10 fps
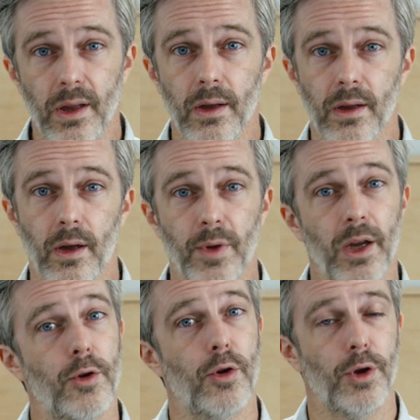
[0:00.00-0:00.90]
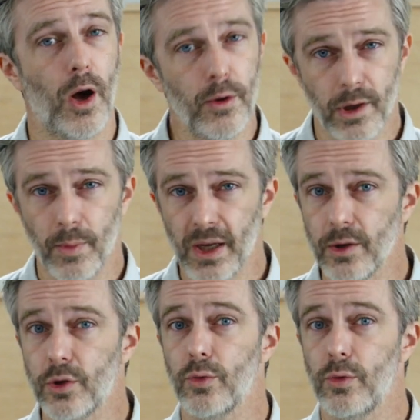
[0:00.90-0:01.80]
things come together to also make
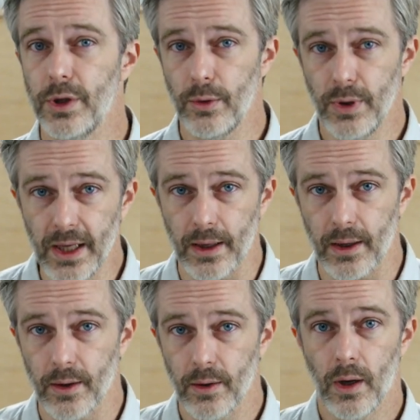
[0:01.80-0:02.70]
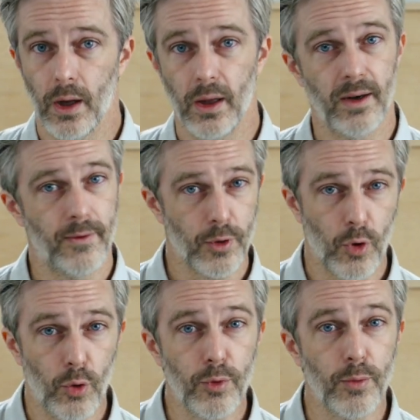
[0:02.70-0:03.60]
it truly unique. A lot of other
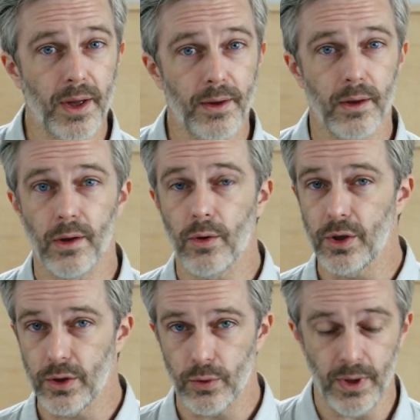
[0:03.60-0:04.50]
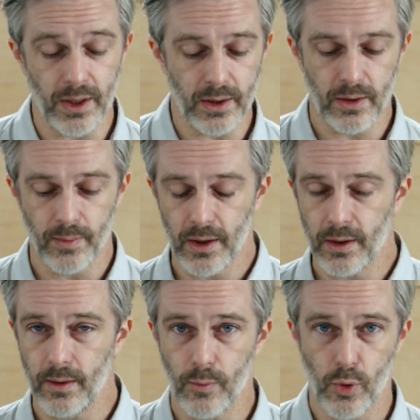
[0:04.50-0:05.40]
cold brew methods you can tweak to make
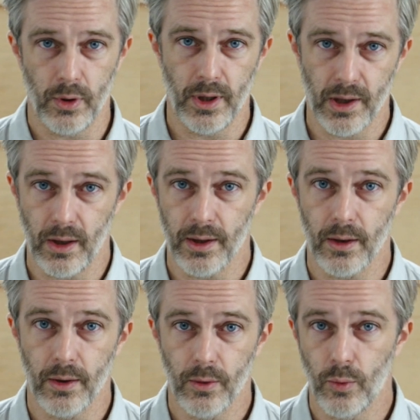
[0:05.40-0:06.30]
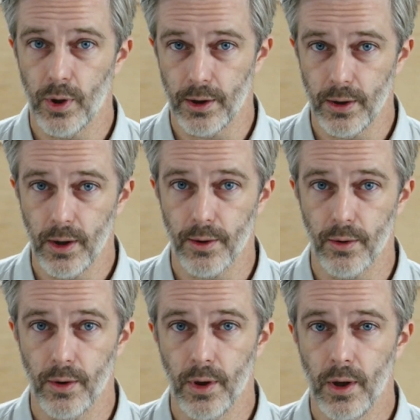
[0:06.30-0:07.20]
them more or less like one
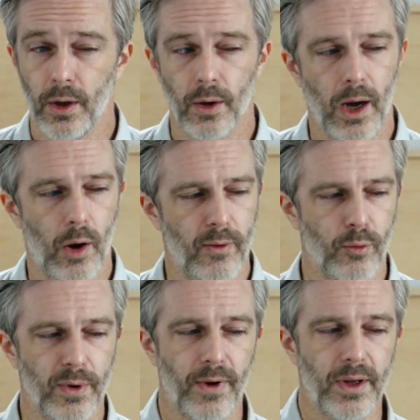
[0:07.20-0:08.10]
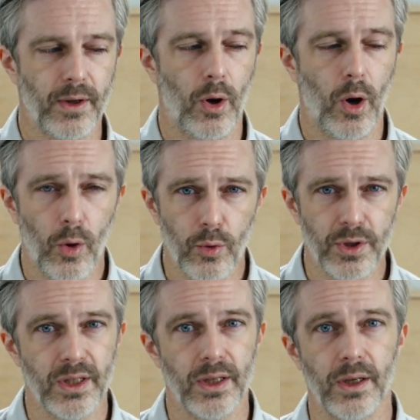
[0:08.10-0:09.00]
another. However, we find the
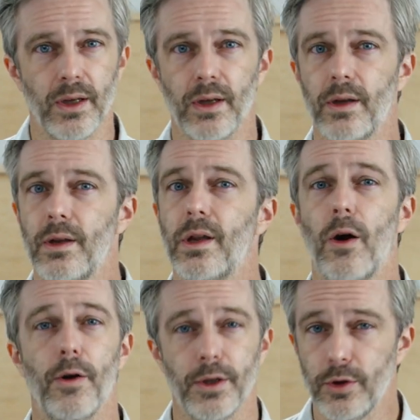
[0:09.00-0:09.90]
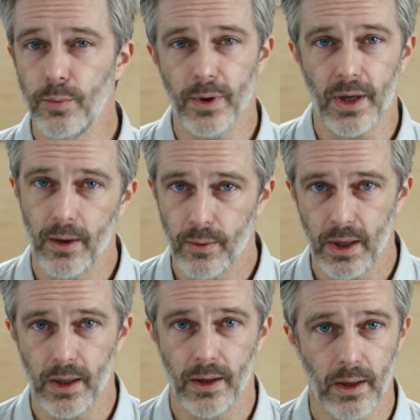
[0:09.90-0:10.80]
Oji is hard to duplicate with
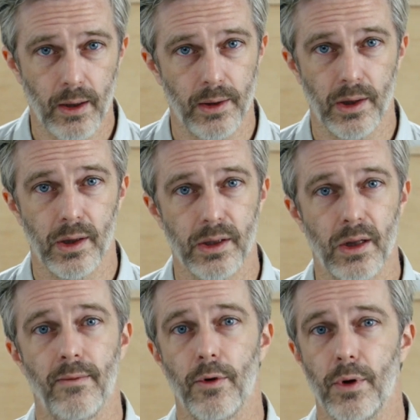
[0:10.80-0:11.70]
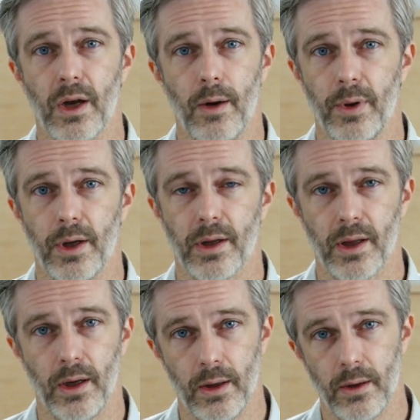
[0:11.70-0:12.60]
anything else. It's just a very complex,
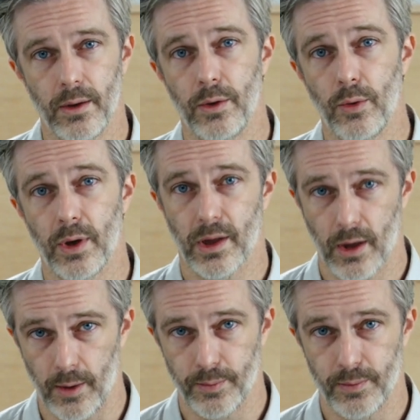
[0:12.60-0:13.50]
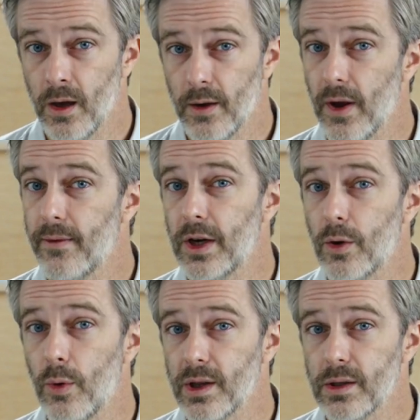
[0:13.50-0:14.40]
nuanced cup. If you have any
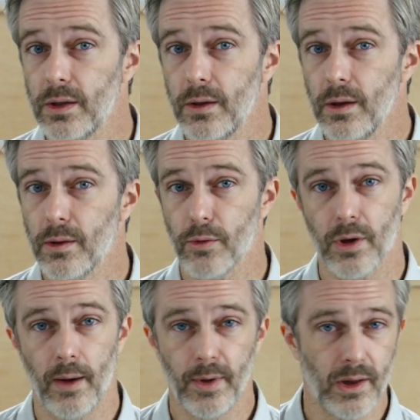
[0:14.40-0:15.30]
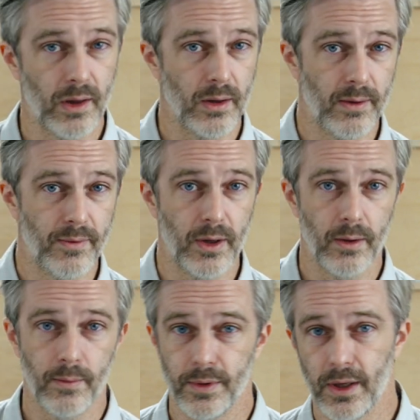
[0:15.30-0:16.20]
questions or comments, leave
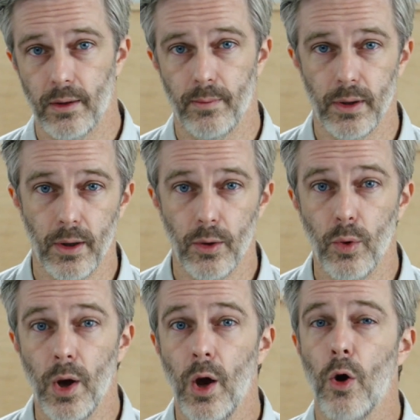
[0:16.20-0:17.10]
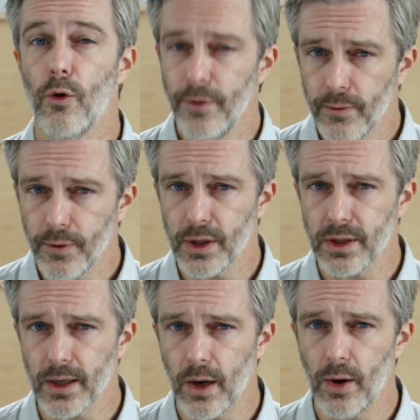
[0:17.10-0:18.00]
them down below, or feel free to
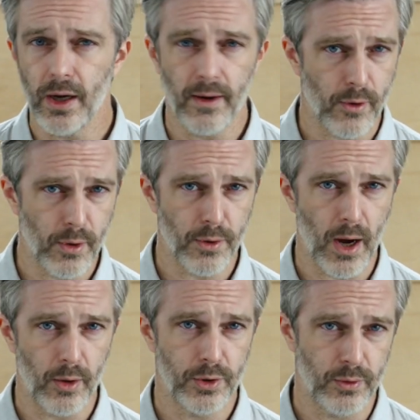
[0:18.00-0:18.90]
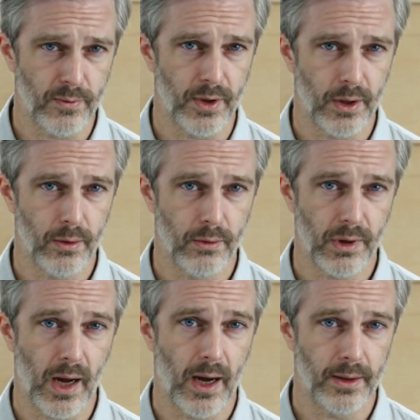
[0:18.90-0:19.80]
check out any of our other how-to
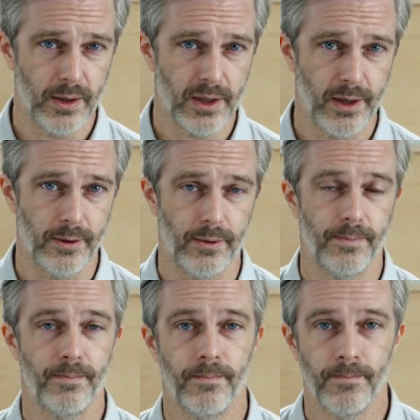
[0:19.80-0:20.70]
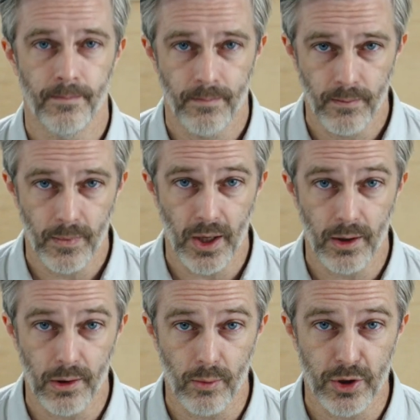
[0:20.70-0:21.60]
videos on the channel. Thank
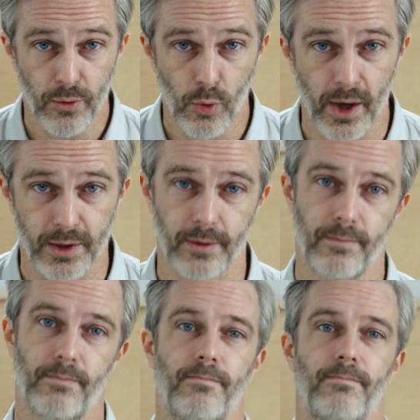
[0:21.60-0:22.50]
you so much for watching.